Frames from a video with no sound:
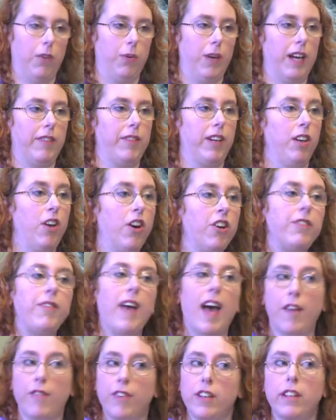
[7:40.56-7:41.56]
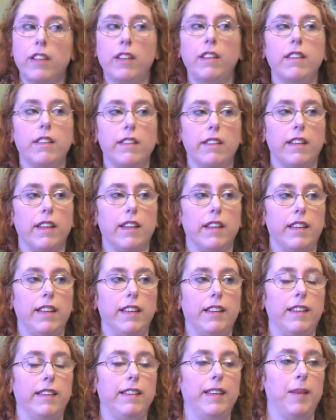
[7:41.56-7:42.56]
We have a lot of evidence that
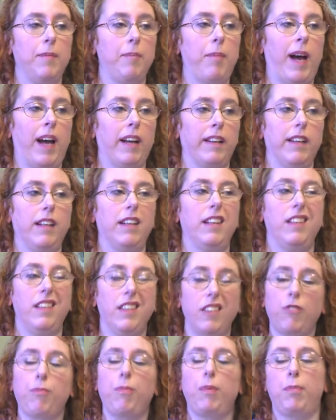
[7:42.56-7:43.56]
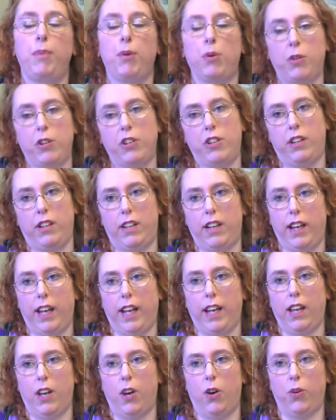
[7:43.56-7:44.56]
this is impacting
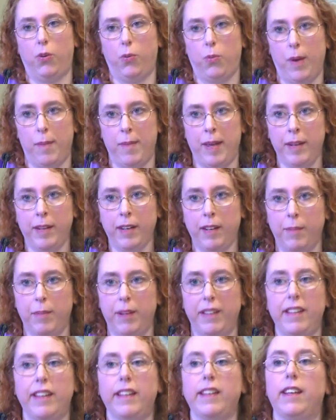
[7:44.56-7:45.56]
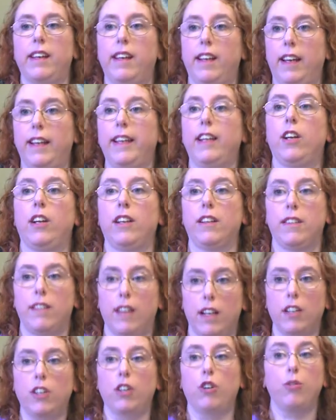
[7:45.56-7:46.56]
disproportionately on women, particularly
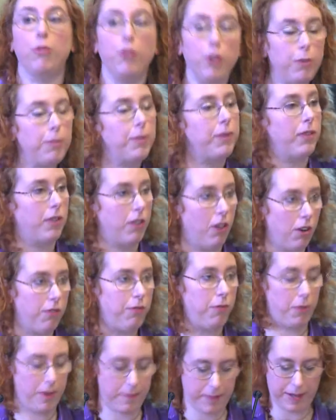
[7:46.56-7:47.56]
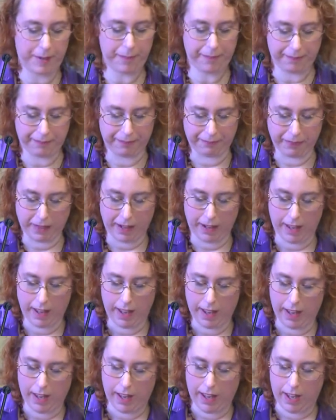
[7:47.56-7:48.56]
certain groups of women,
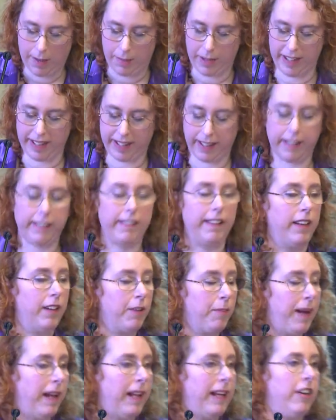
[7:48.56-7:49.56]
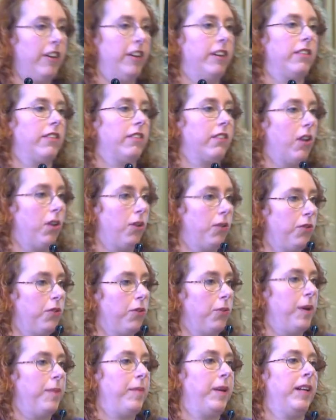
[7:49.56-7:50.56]
particularly single parents,
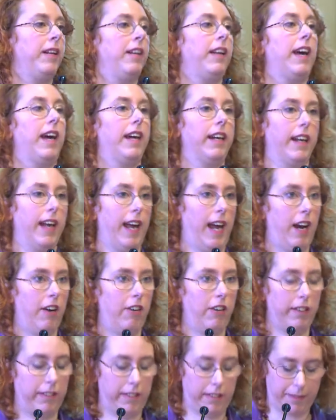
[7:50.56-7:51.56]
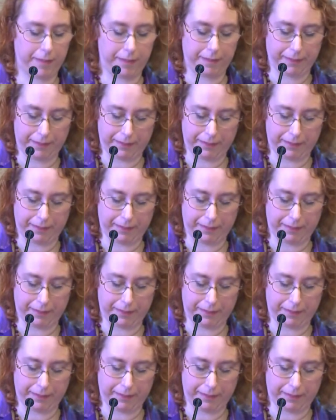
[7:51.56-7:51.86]
older women, and carers.